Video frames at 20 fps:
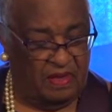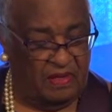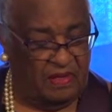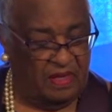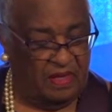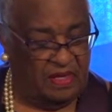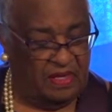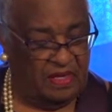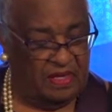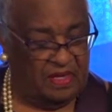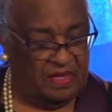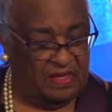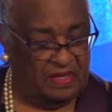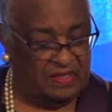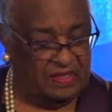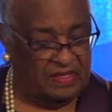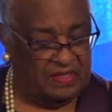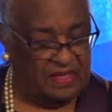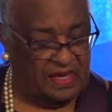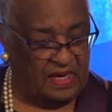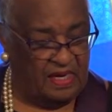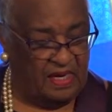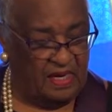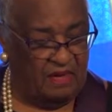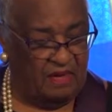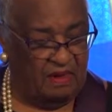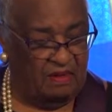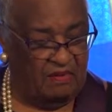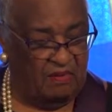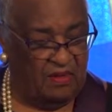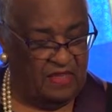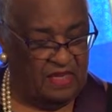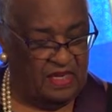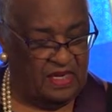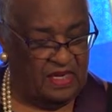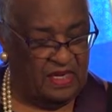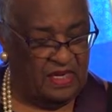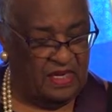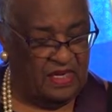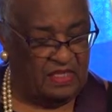the goodness and love
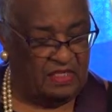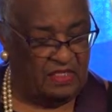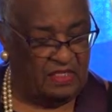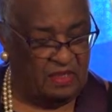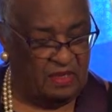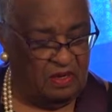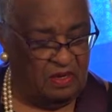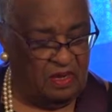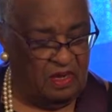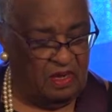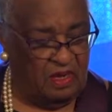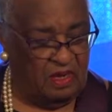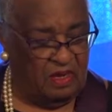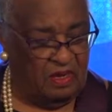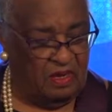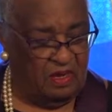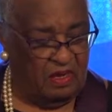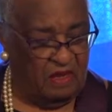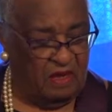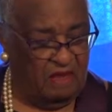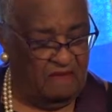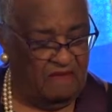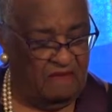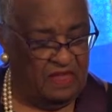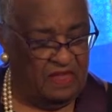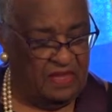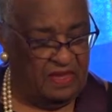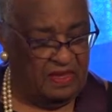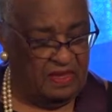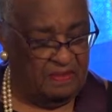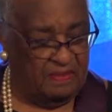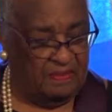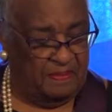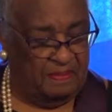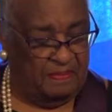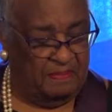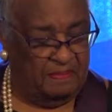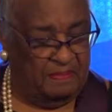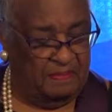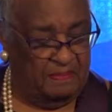within each of them.